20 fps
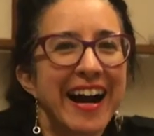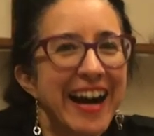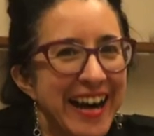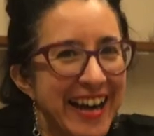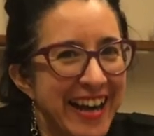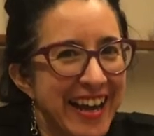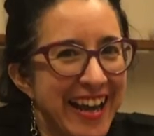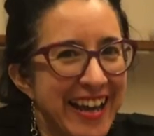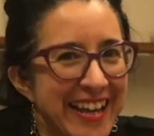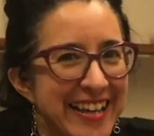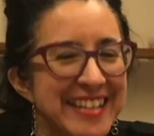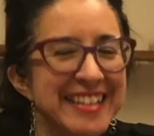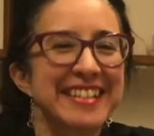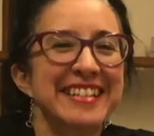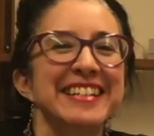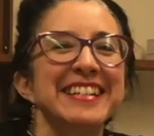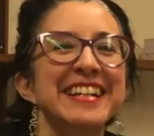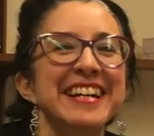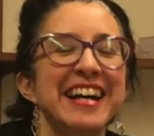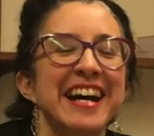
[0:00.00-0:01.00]
Hi,
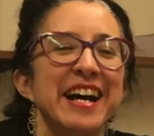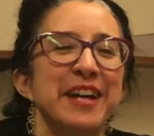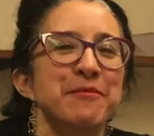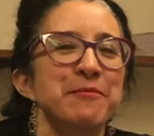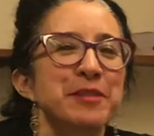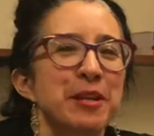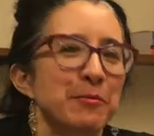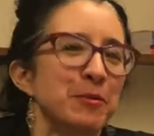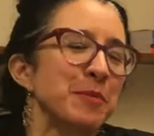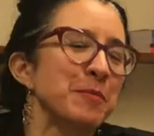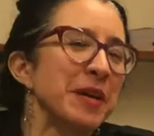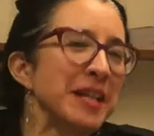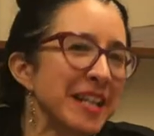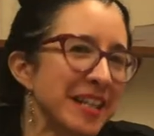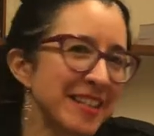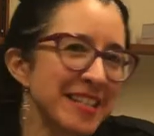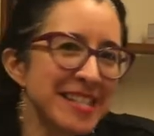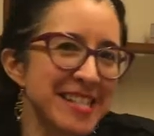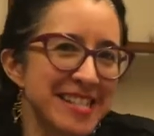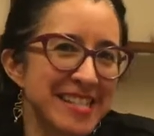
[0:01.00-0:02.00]
I'm Deborah
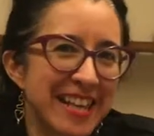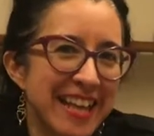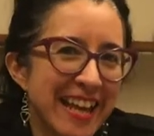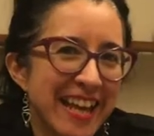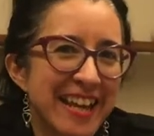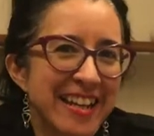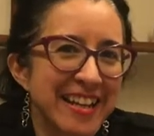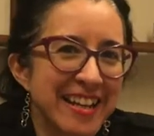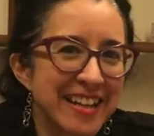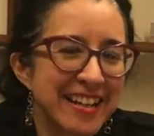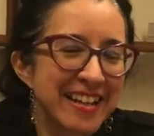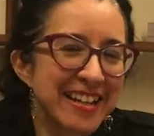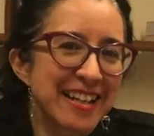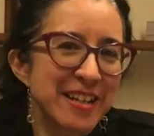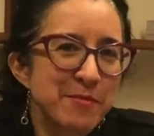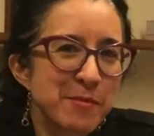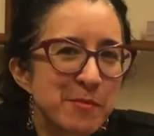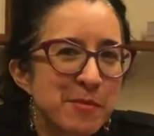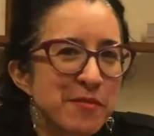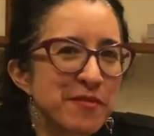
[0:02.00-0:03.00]
Paredez, and
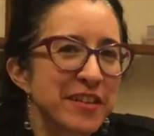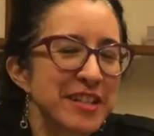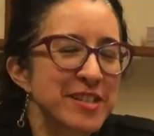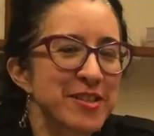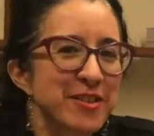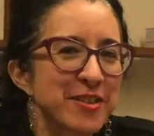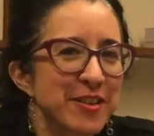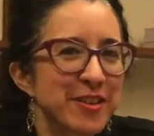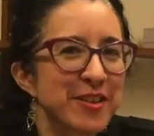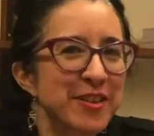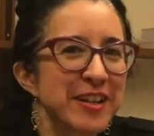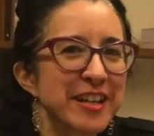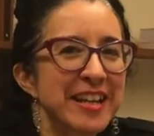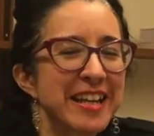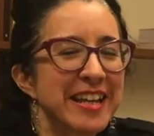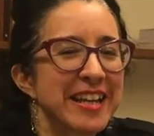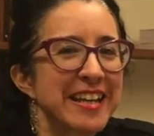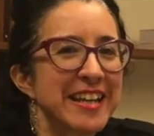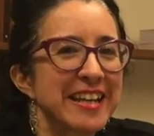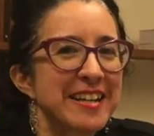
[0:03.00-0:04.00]
I'm a professor
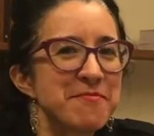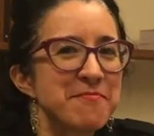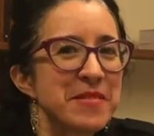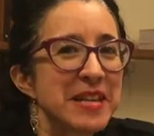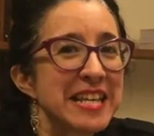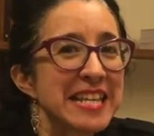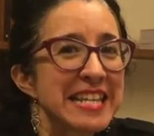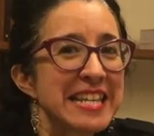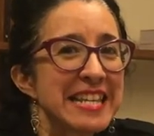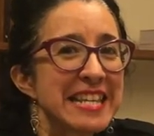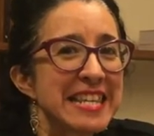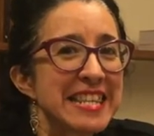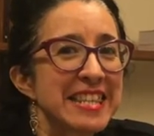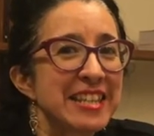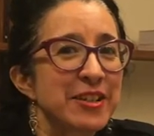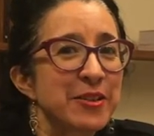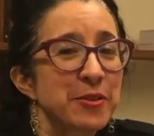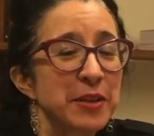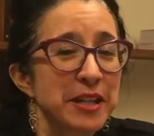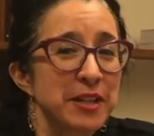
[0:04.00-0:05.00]
in
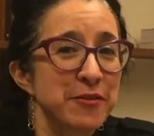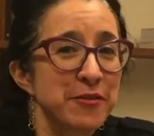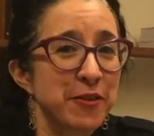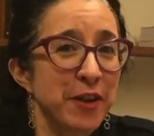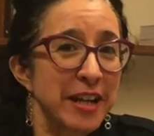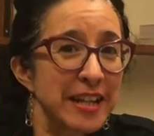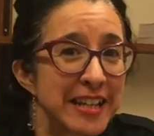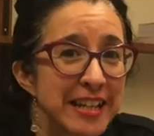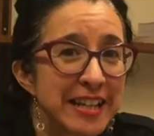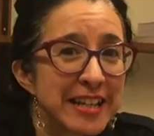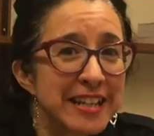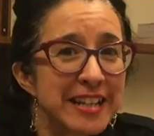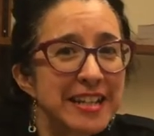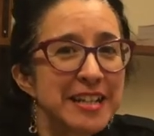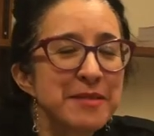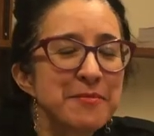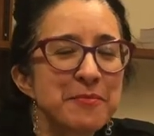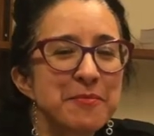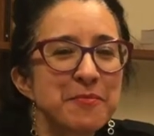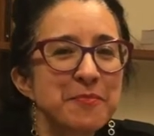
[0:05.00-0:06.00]
the creative writing
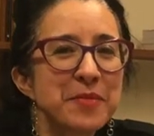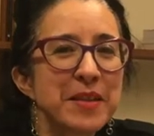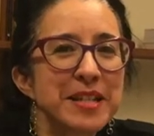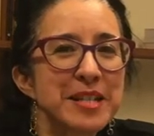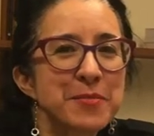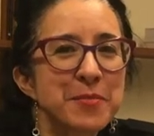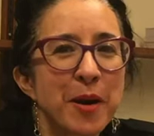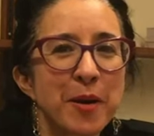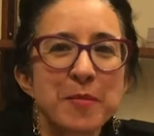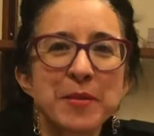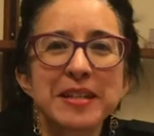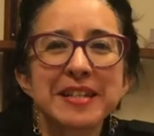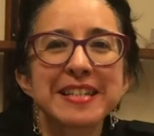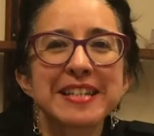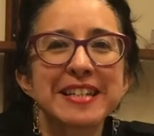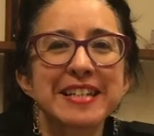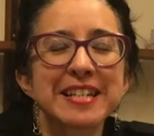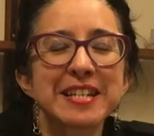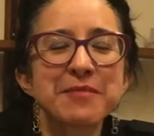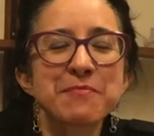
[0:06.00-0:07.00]
department
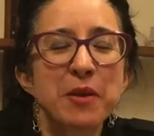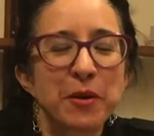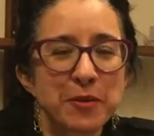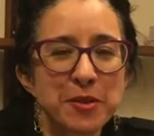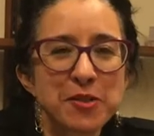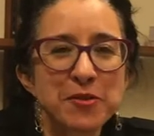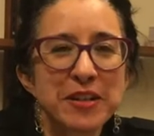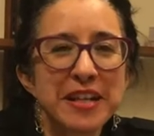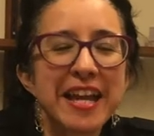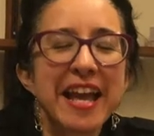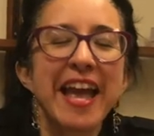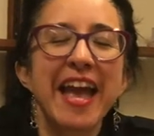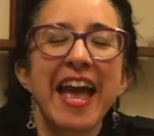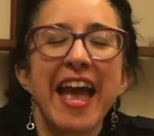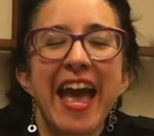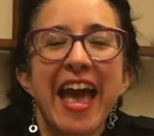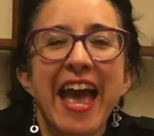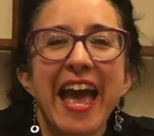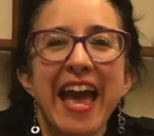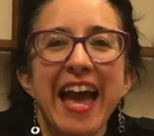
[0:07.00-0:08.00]
in poetry
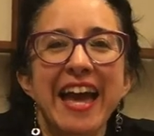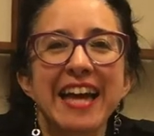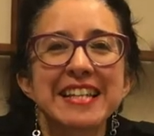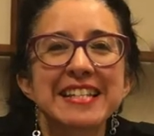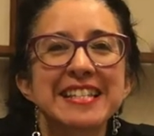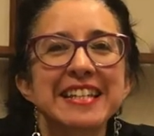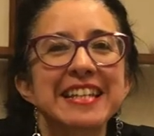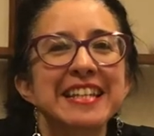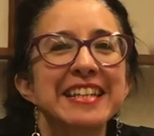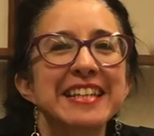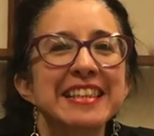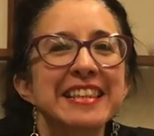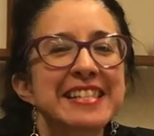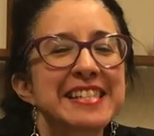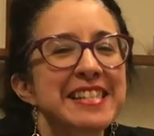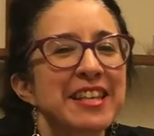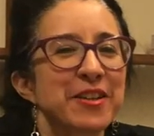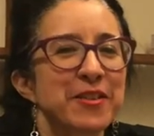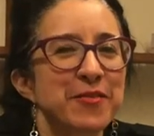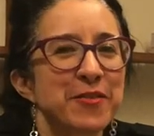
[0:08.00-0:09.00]
and in the
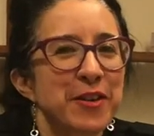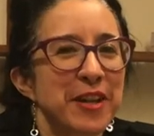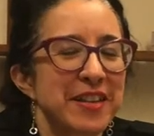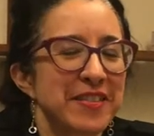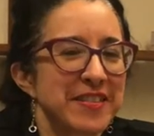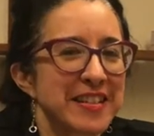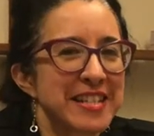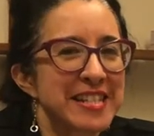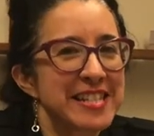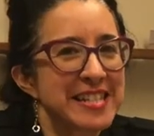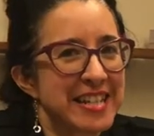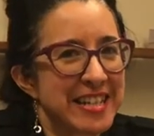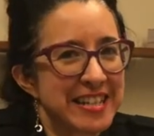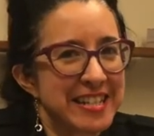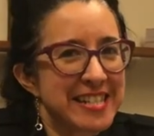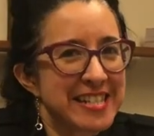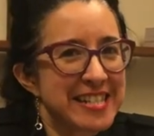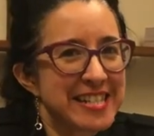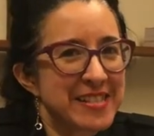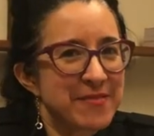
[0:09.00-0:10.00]
Center for Ethnic
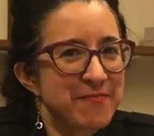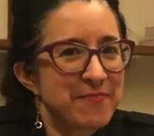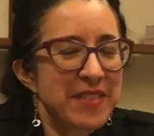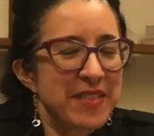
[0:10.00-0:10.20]
Studies.